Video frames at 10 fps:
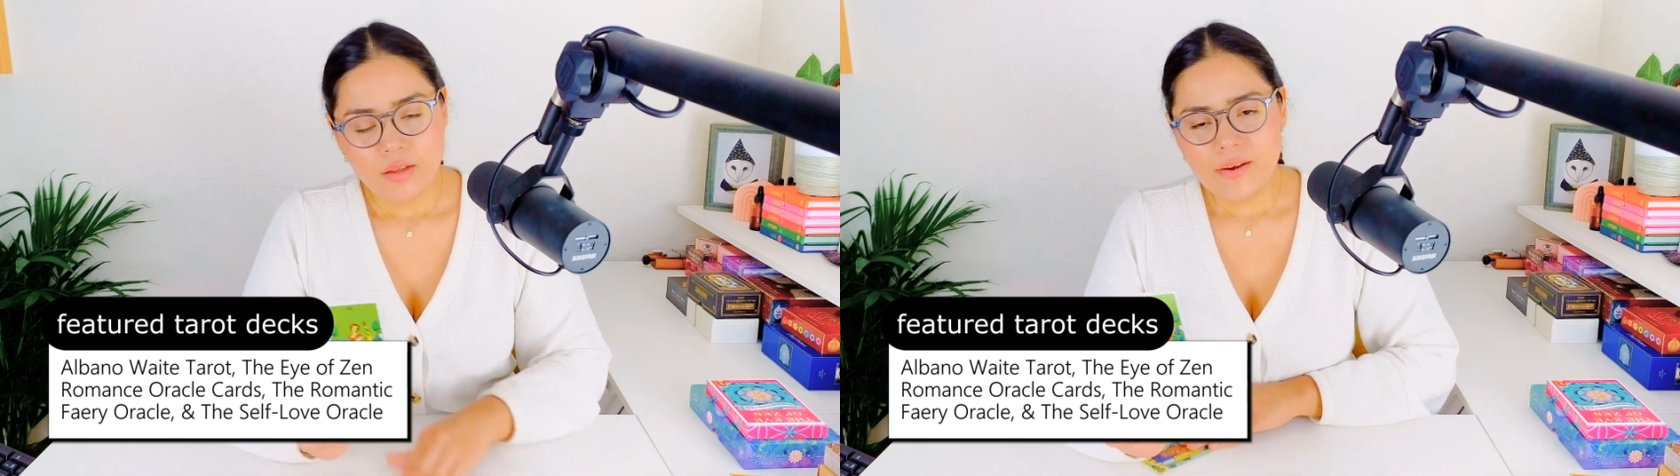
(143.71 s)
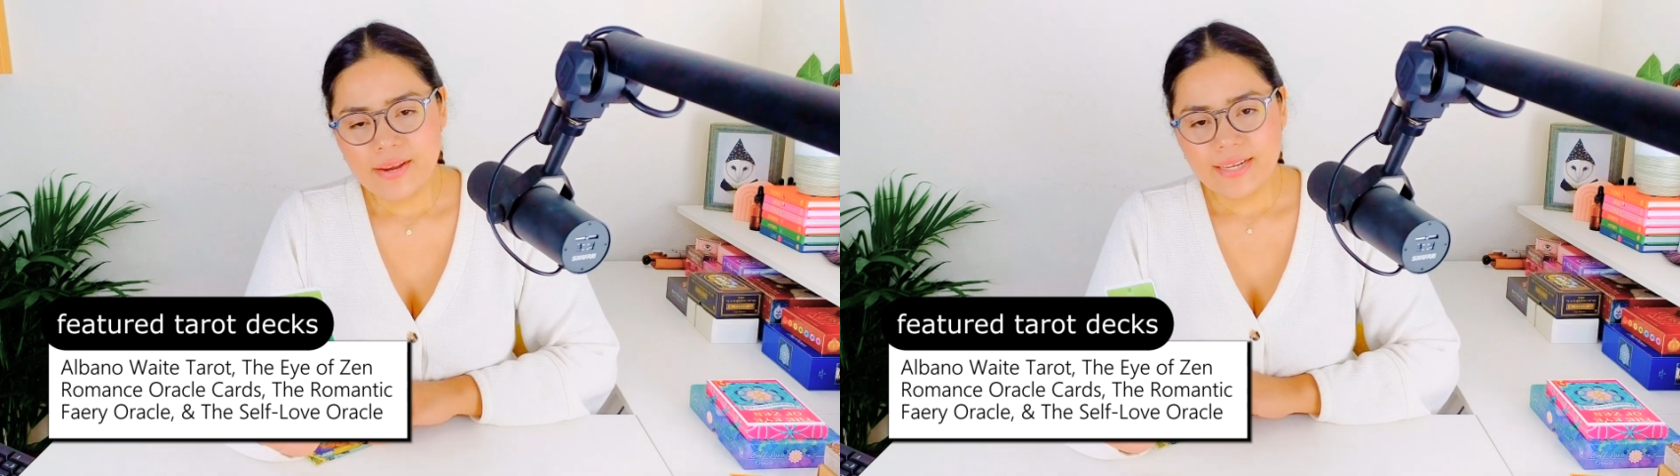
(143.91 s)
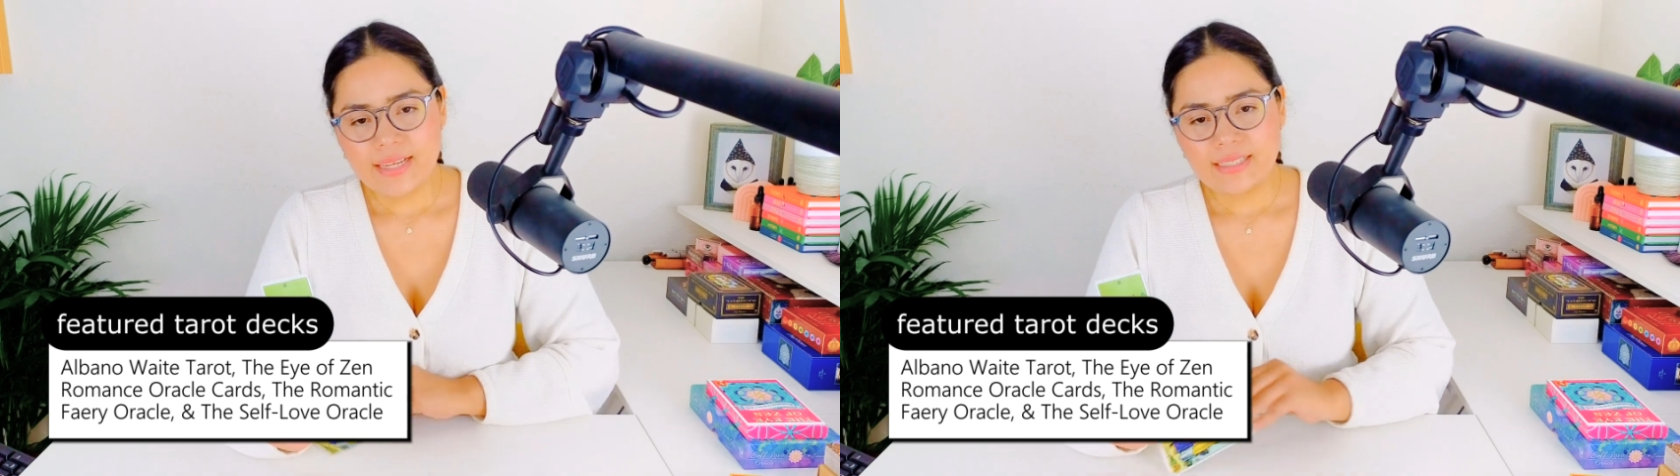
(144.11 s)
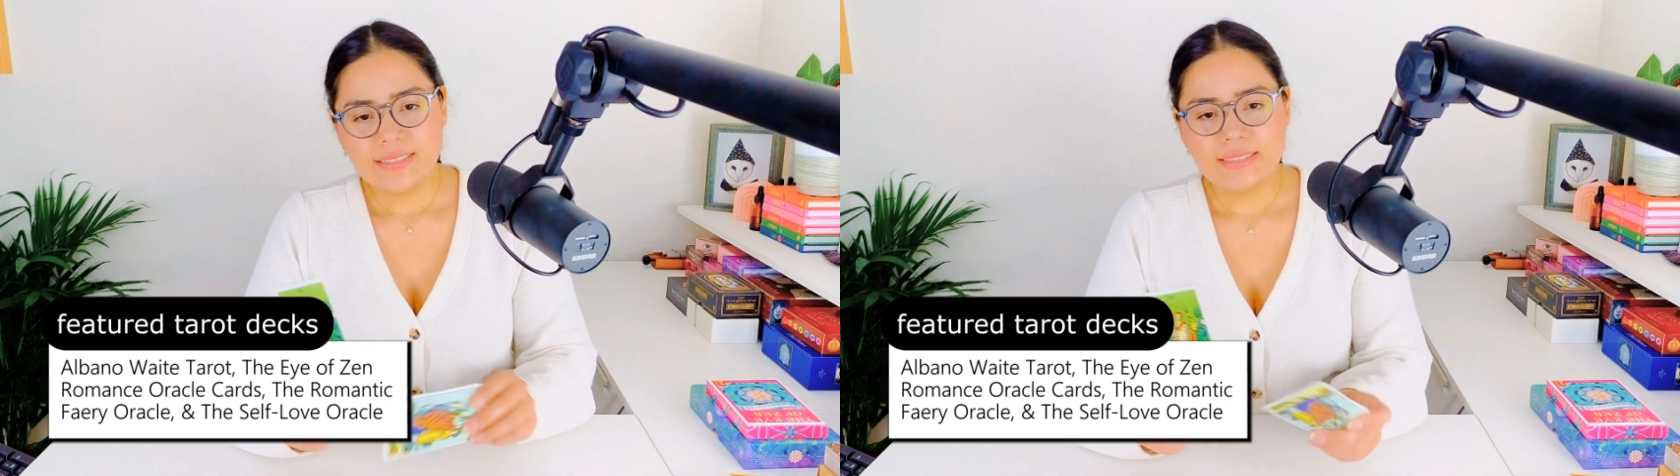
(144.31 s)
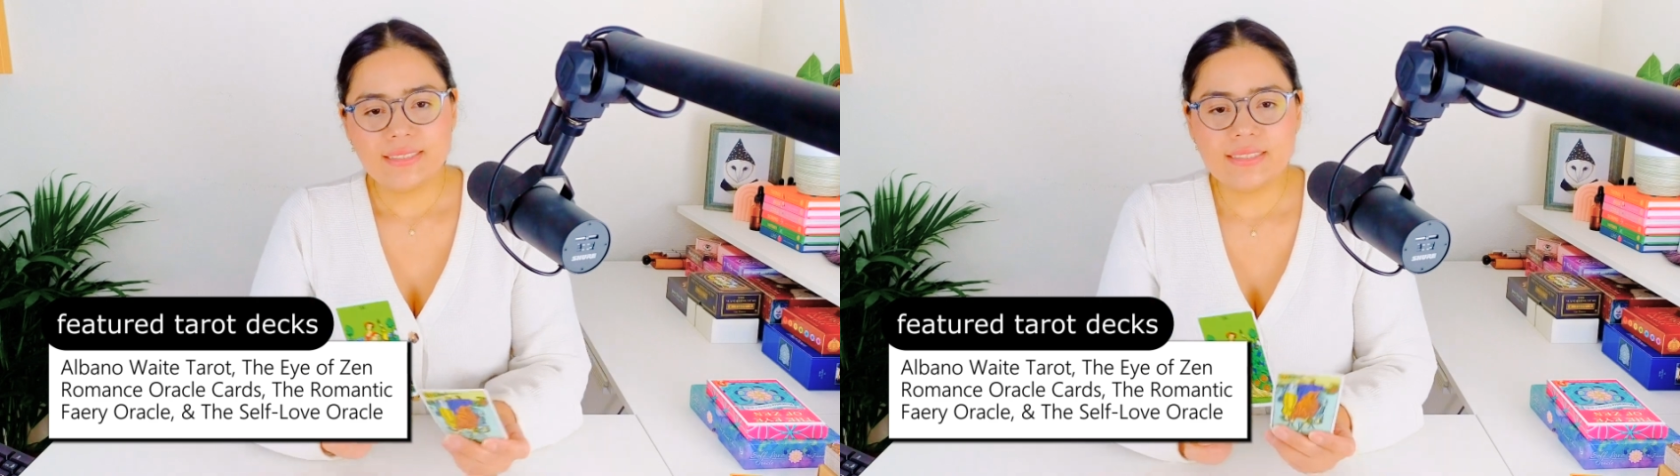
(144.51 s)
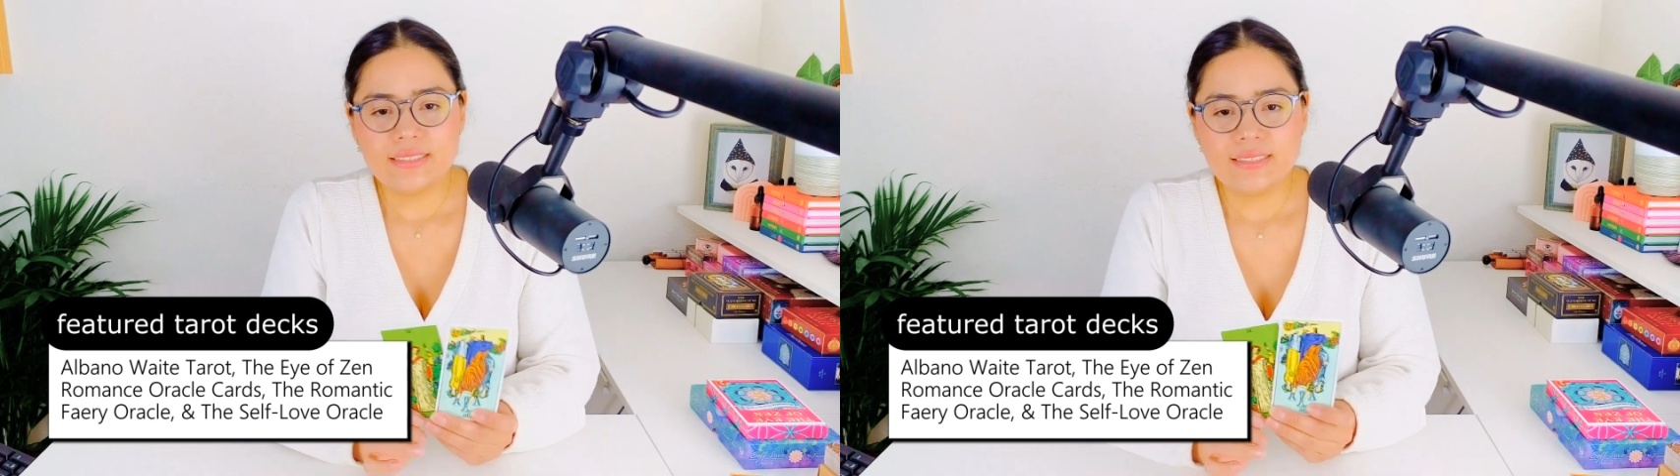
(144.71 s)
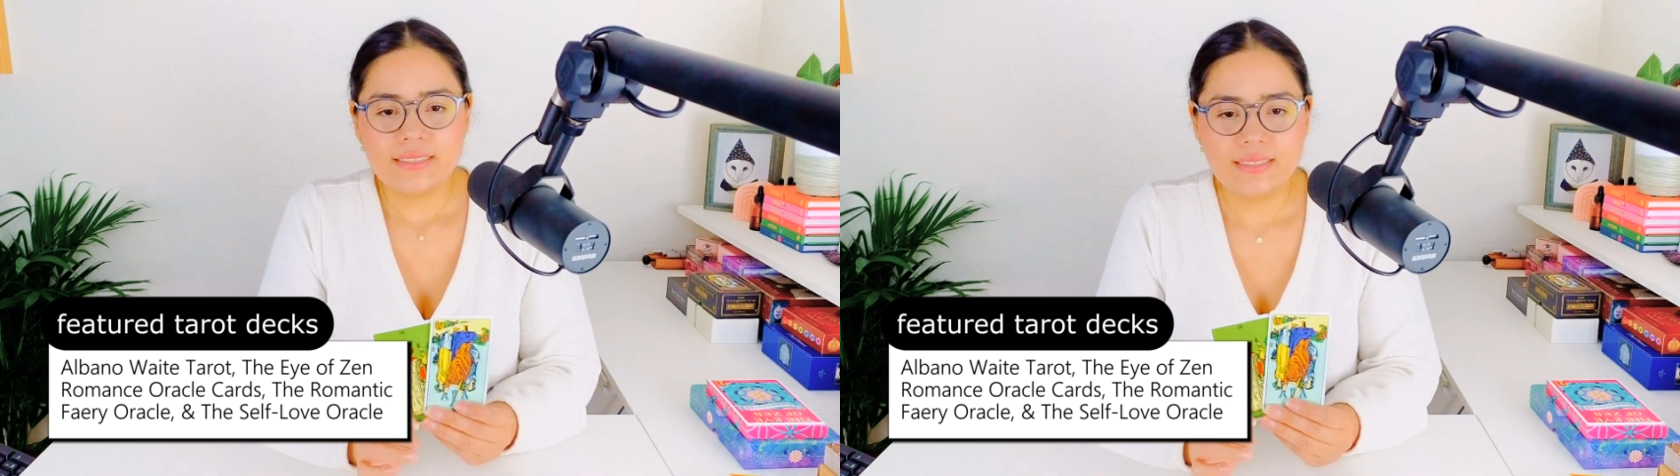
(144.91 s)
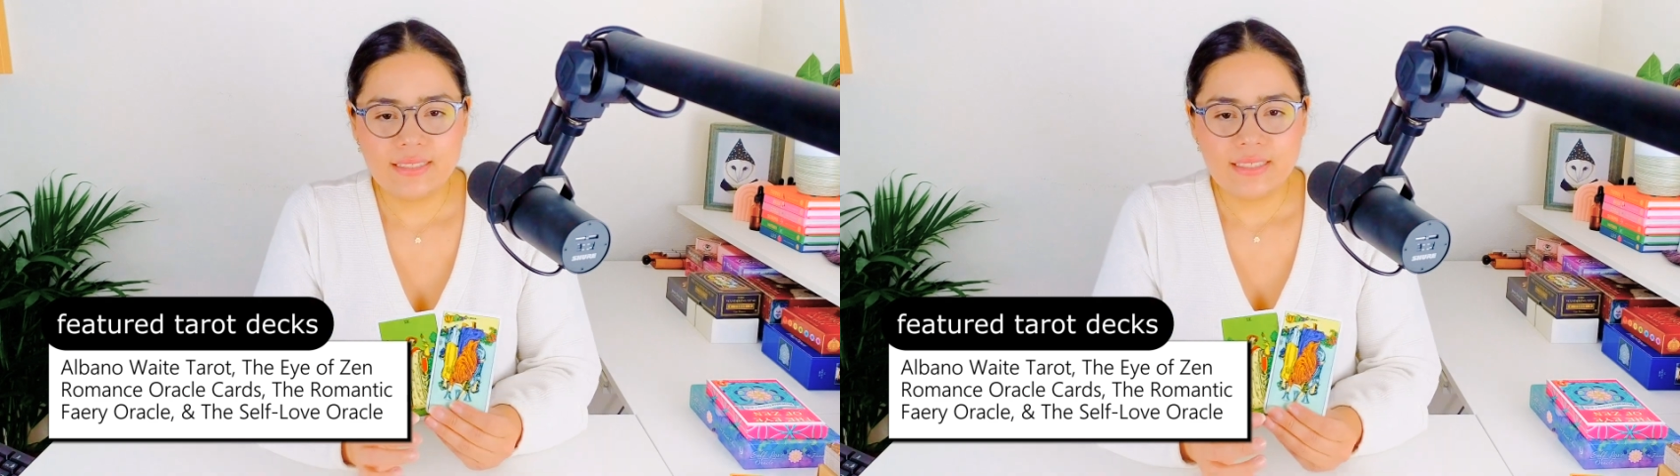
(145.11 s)
All right, guys.
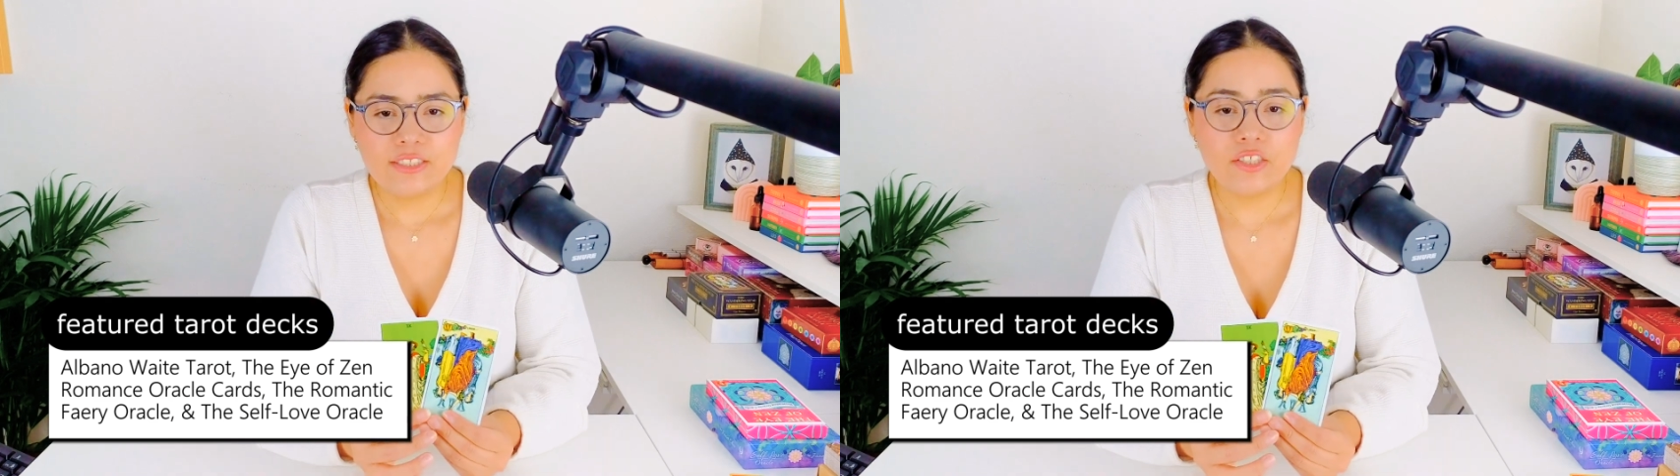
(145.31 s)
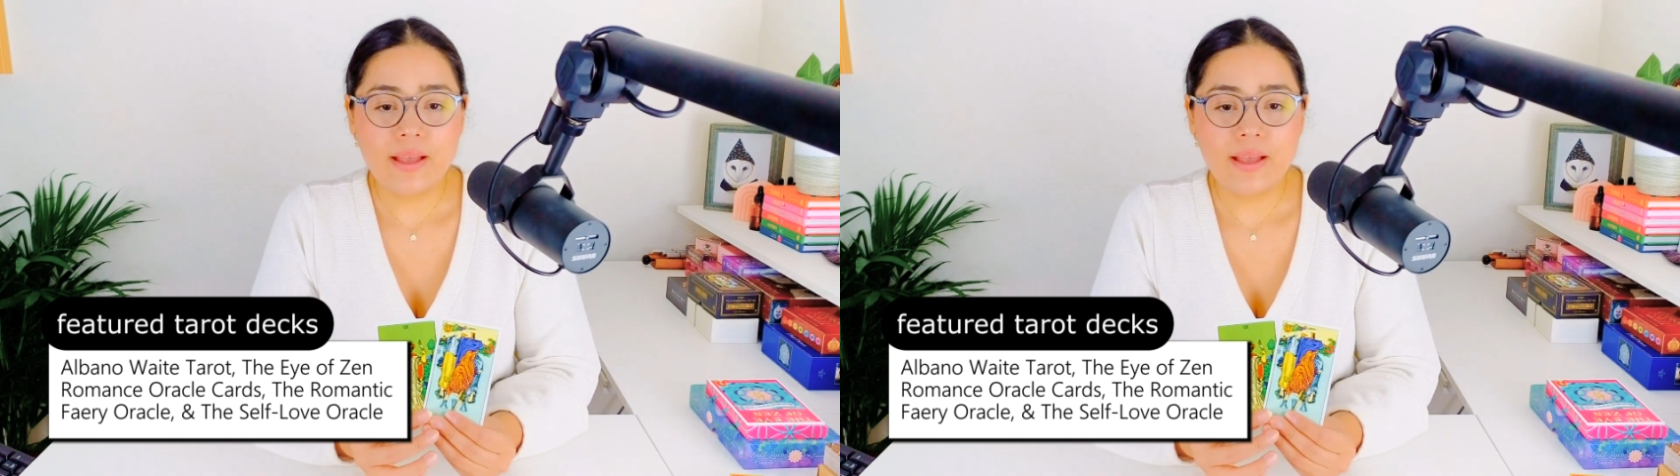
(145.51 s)
So